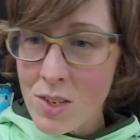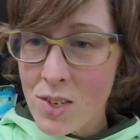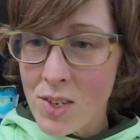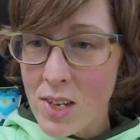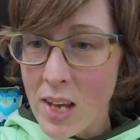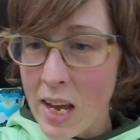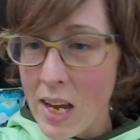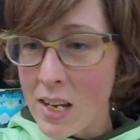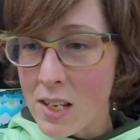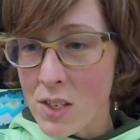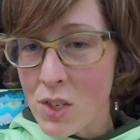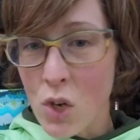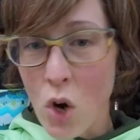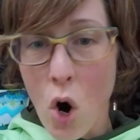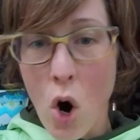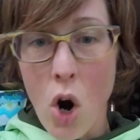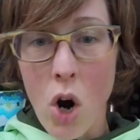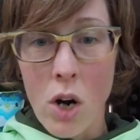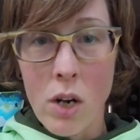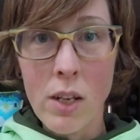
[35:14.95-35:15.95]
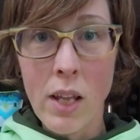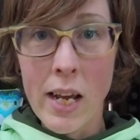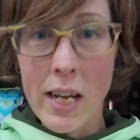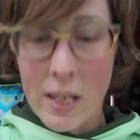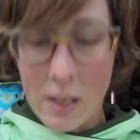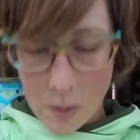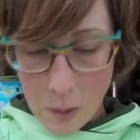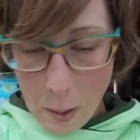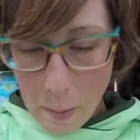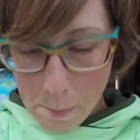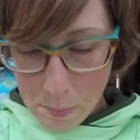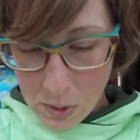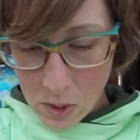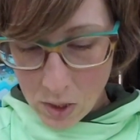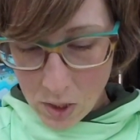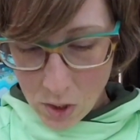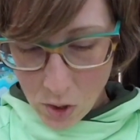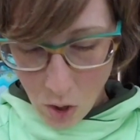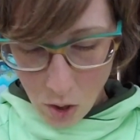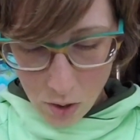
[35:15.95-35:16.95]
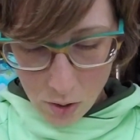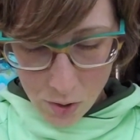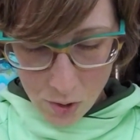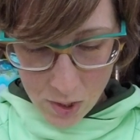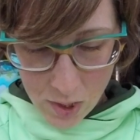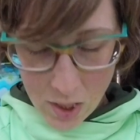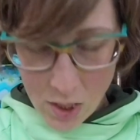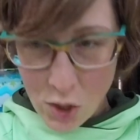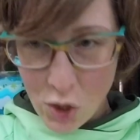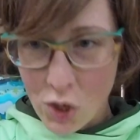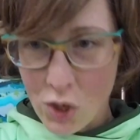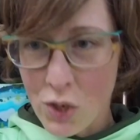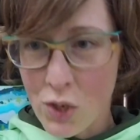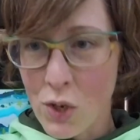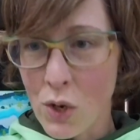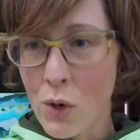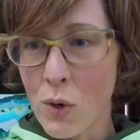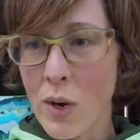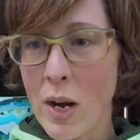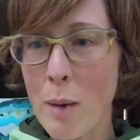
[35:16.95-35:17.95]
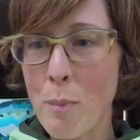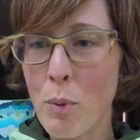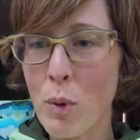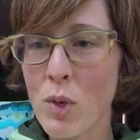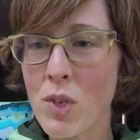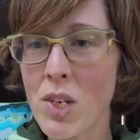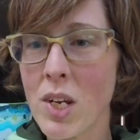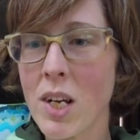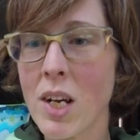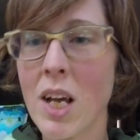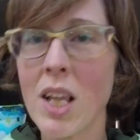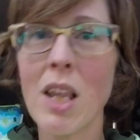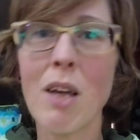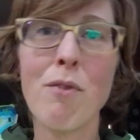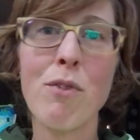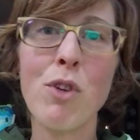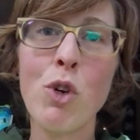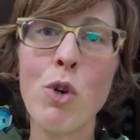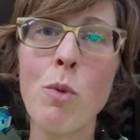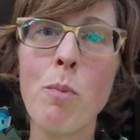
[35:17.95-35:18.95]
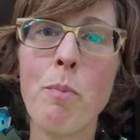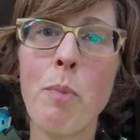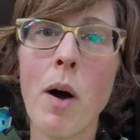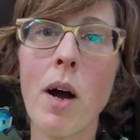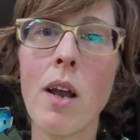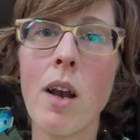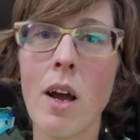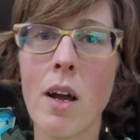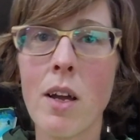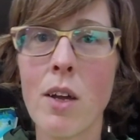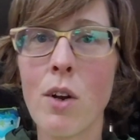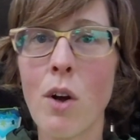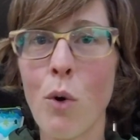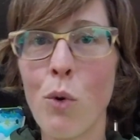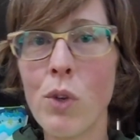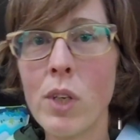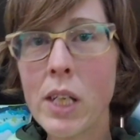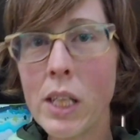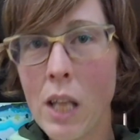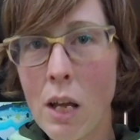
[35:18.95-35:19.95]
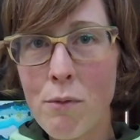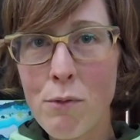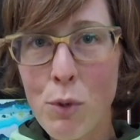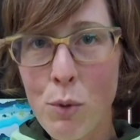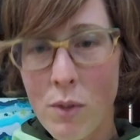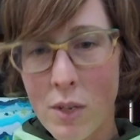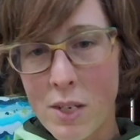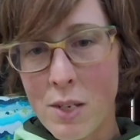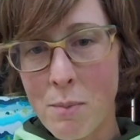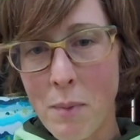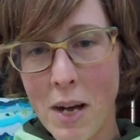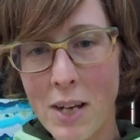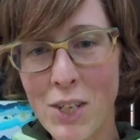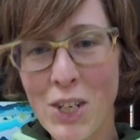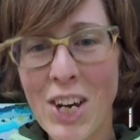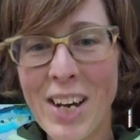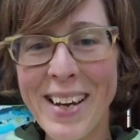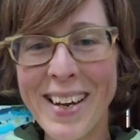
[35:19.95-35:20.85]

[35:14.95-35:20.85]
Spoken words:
skeins are like $1 million each. So April's like, I love you, but I could only love you this much.